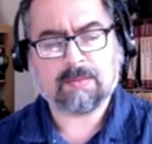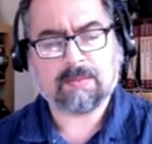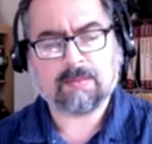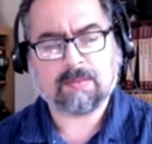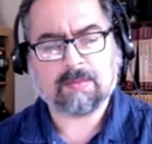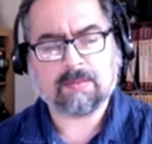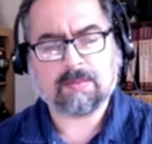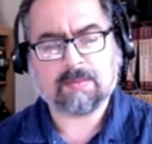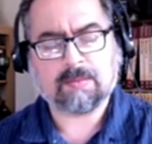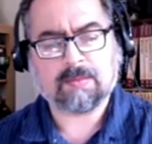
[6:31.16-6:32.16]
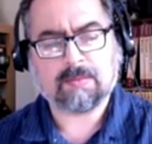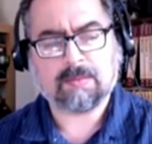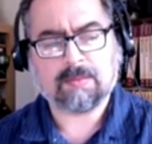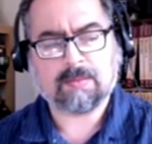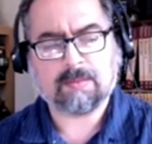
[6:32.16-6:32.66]

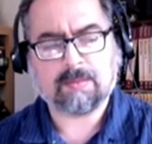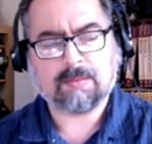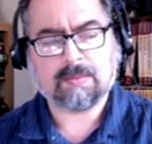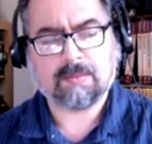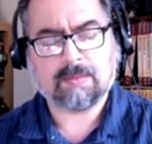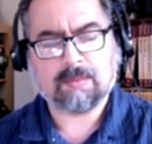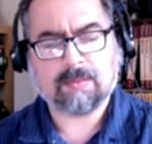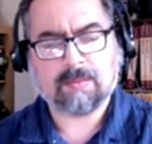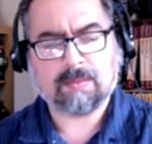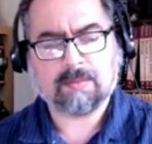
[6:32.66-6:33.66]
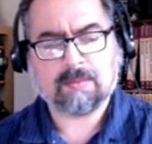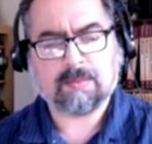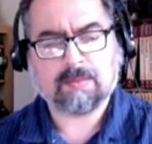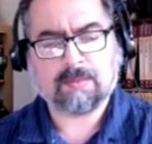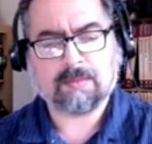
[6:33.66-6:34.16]

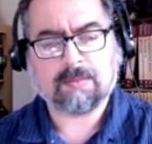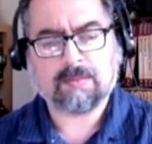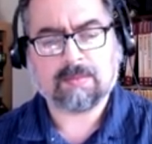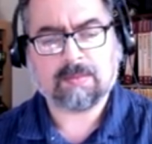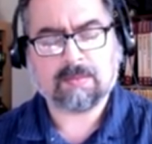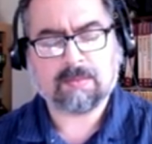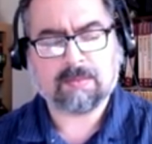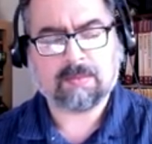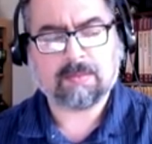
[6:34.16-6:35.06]
[no speech]